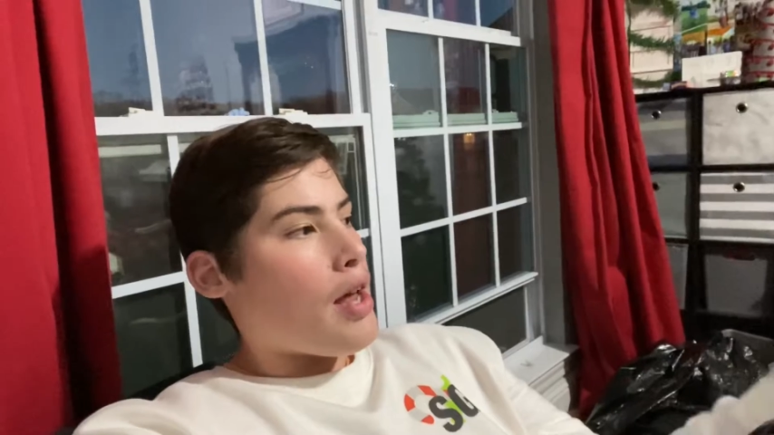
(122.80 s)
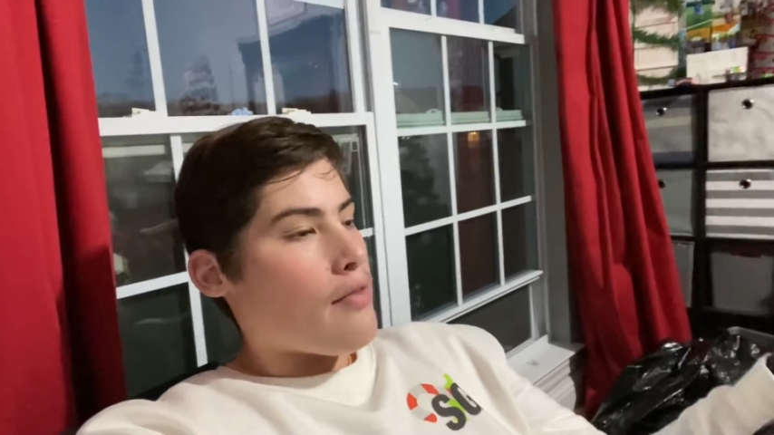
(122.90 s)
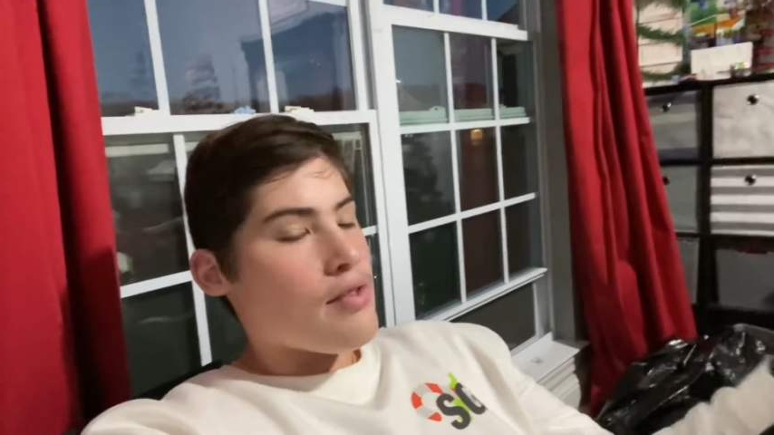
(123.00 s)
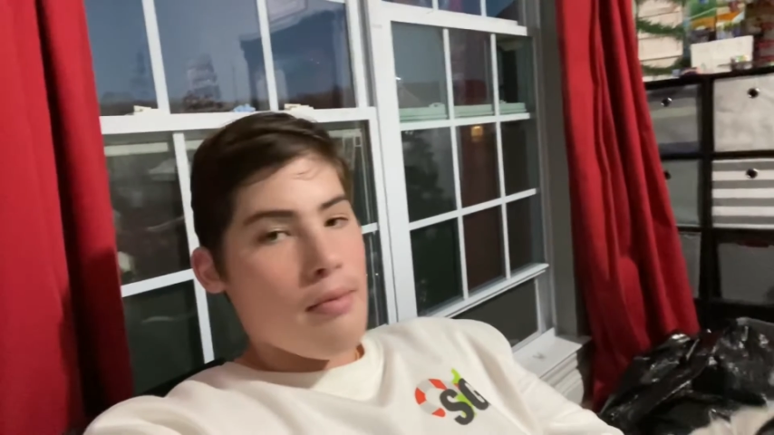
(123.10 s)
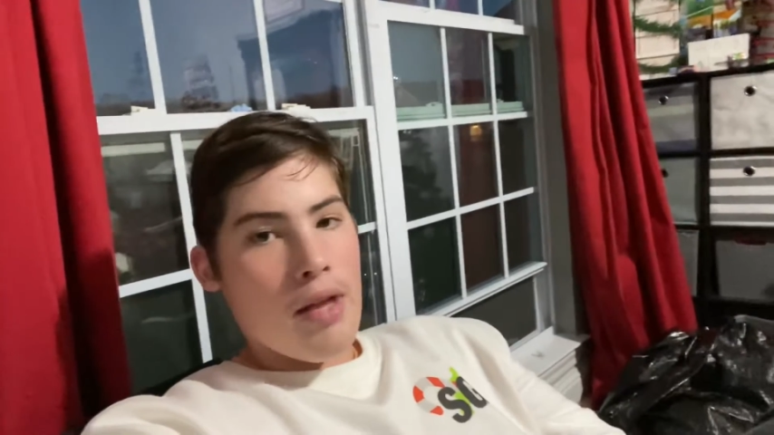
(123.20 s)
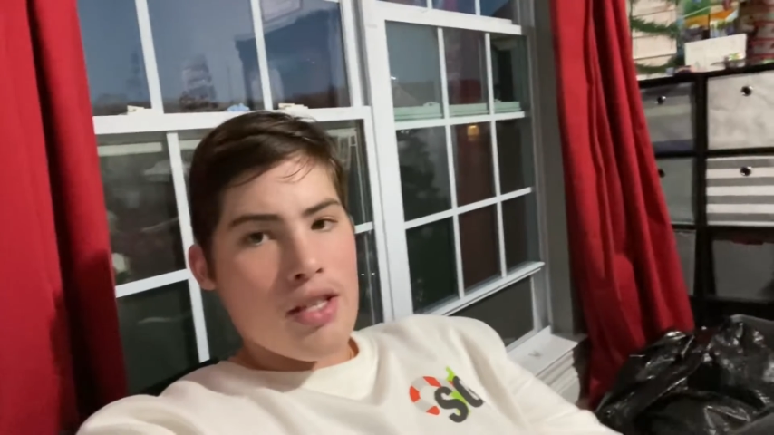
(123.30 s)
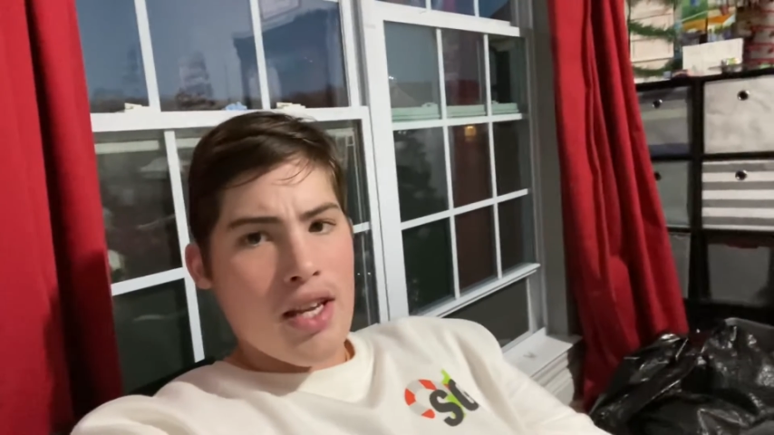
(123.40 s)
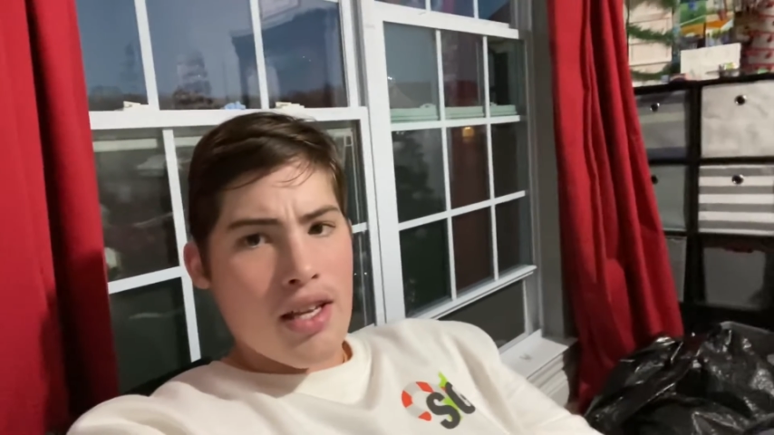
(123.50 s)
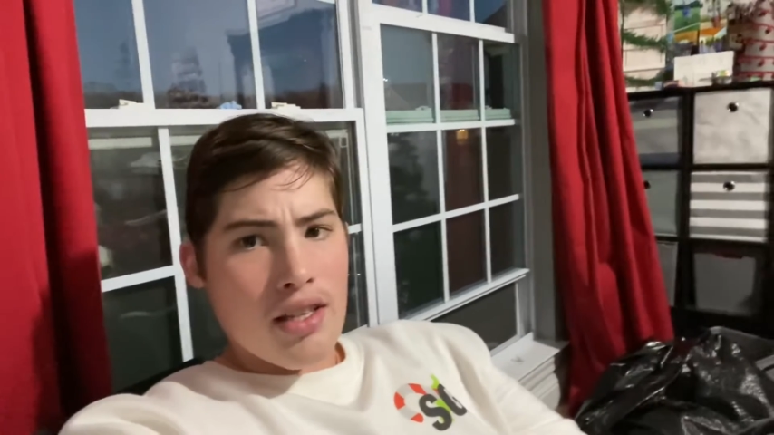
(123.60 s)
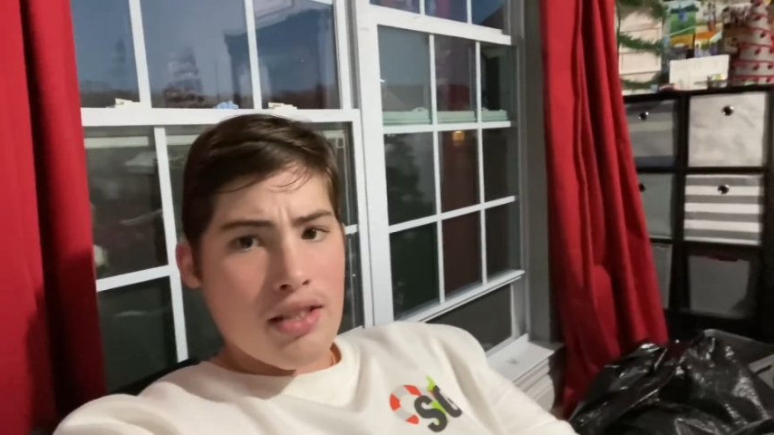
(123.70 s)
have time last
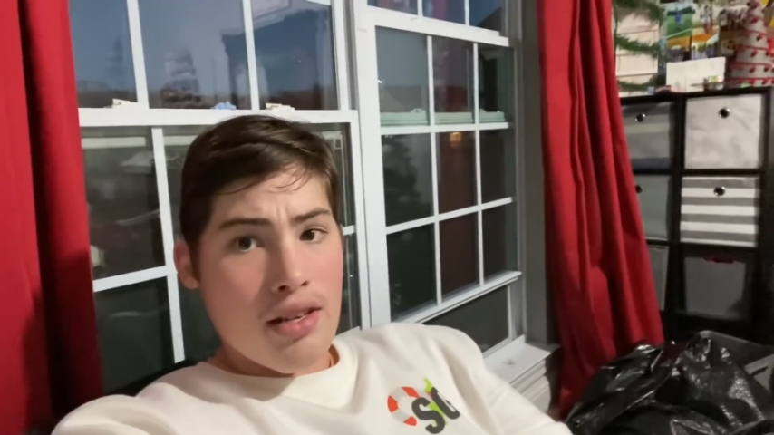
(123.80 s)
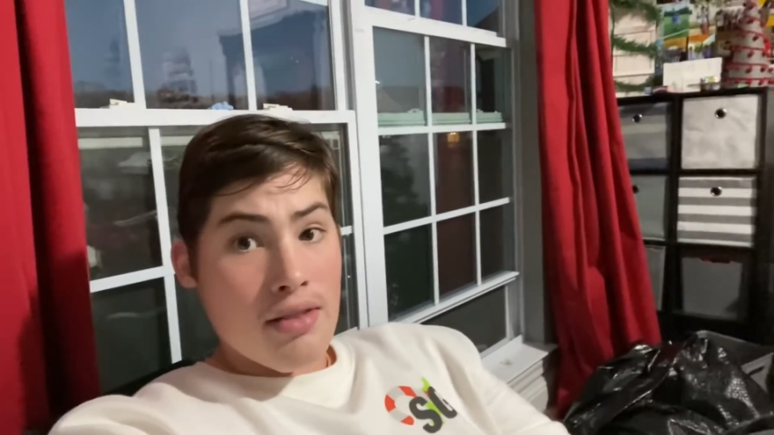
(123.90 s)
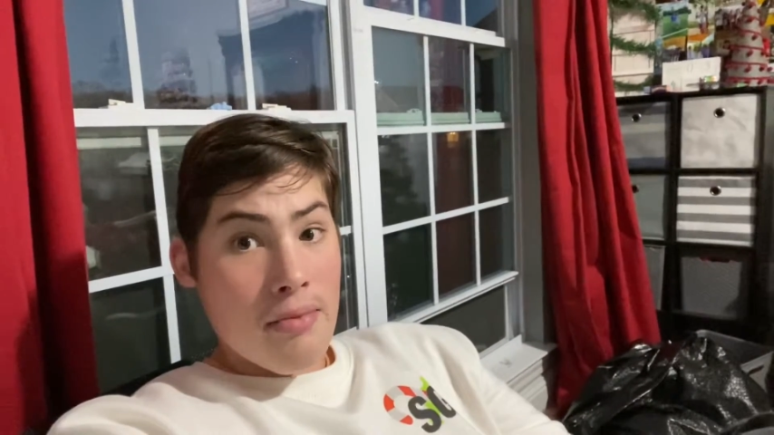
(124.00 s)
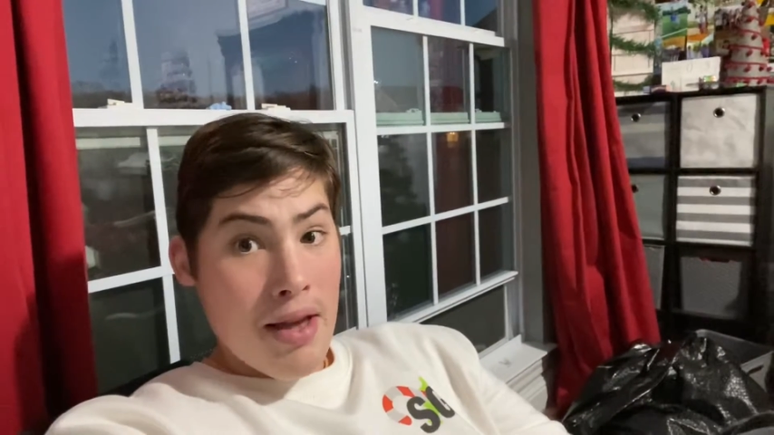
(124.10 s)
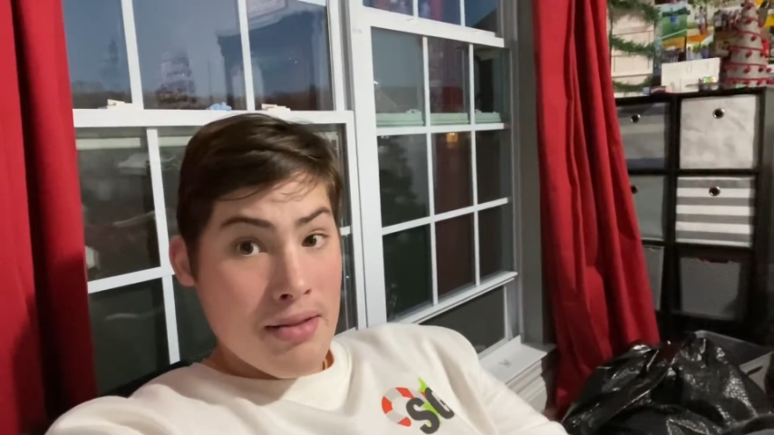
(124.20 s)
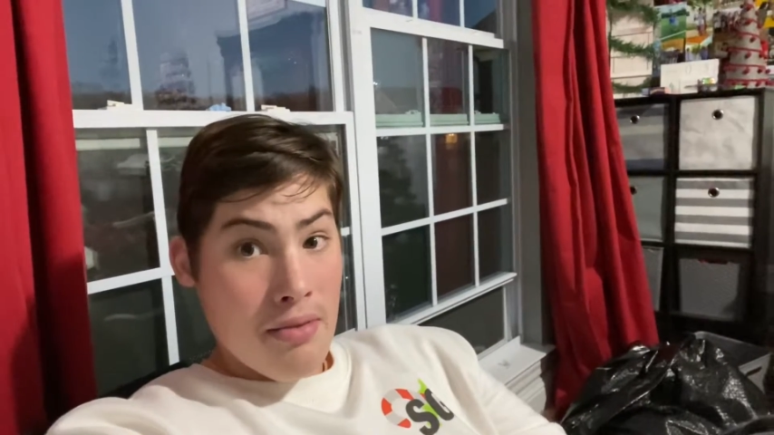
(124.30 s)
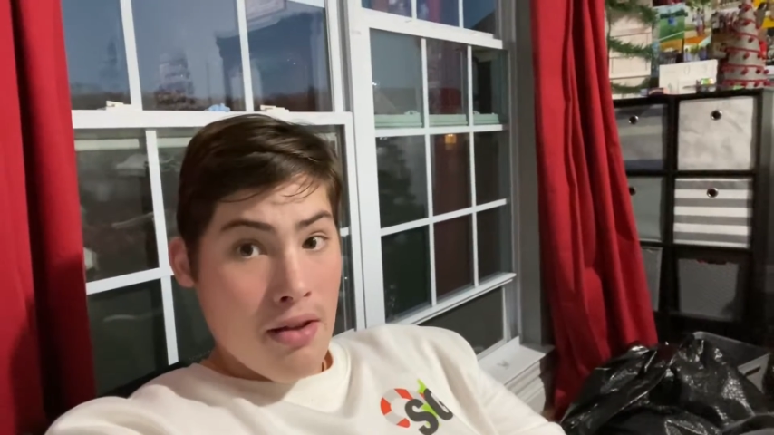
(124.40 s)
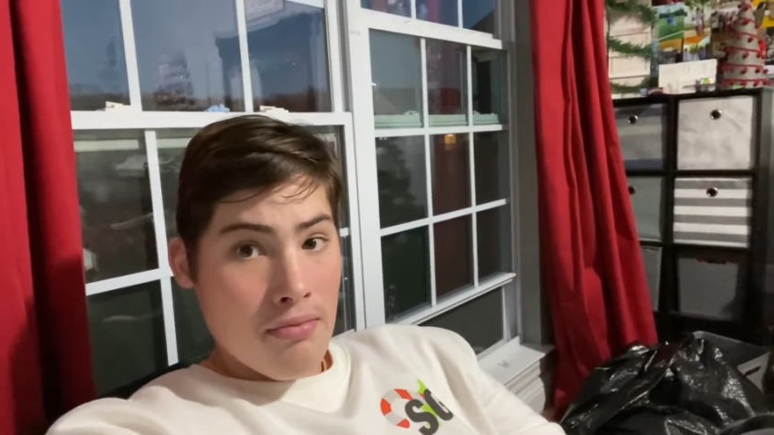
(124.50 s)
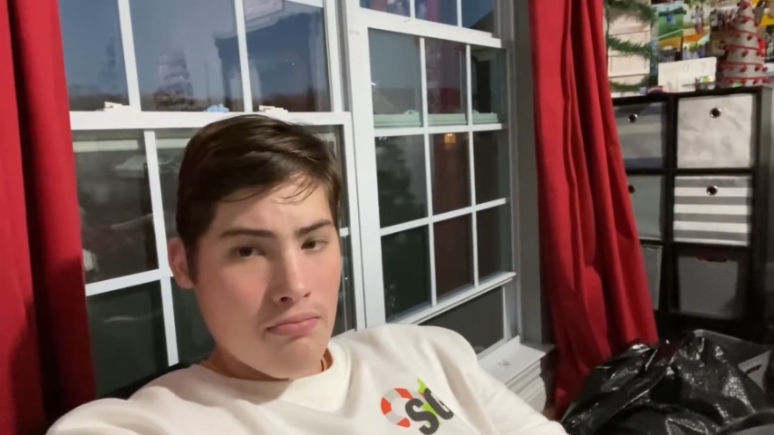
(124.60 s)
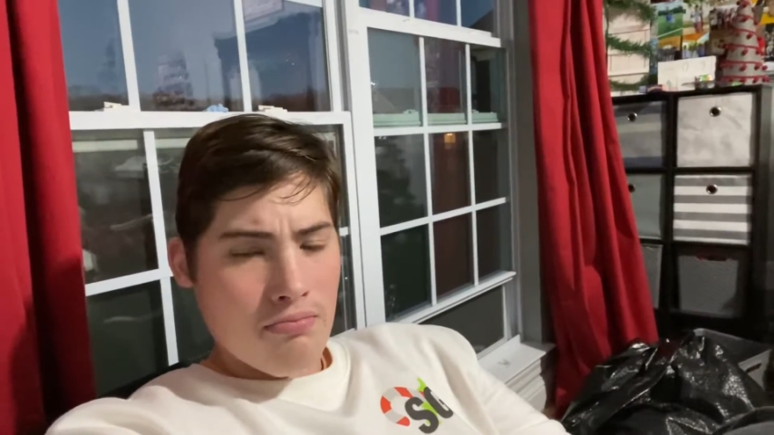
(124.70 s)
night because I was at basketball.